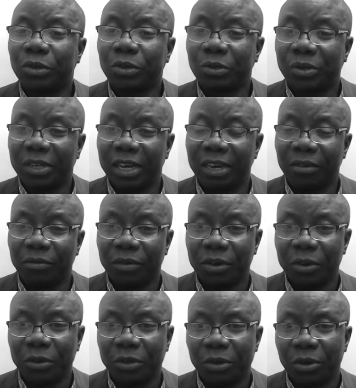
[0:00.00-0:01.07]
you to send the
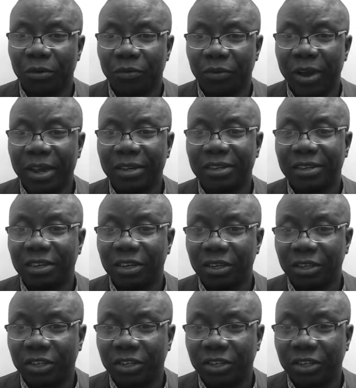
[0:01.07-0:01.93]
video to your friends